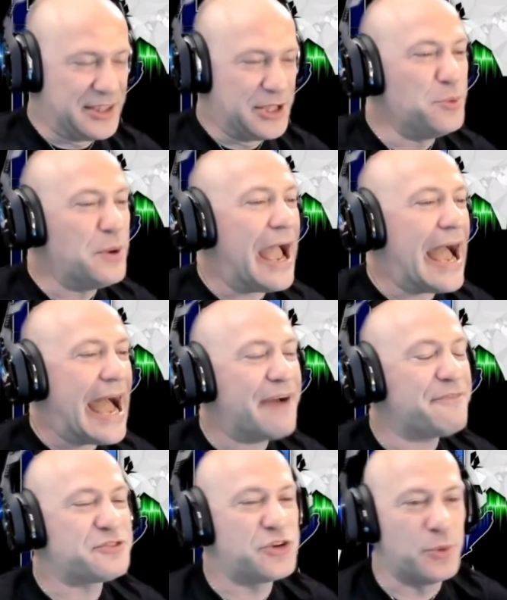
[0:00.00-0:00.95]
you
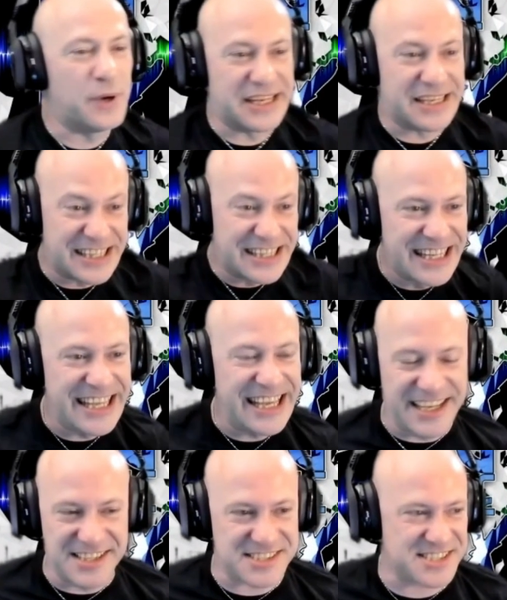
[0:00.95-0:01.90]
have to at
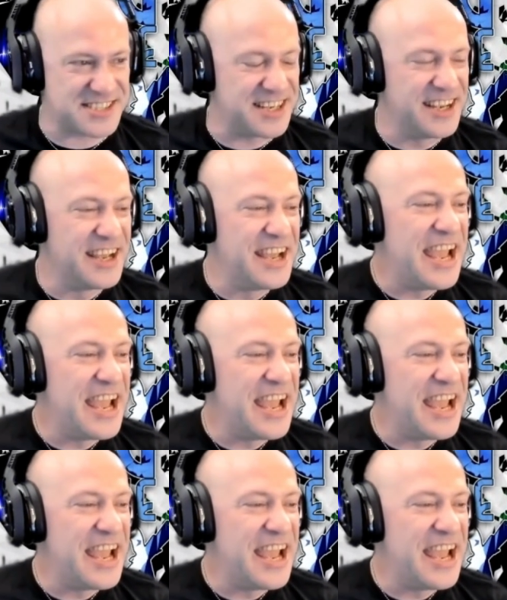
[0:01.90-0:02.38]
least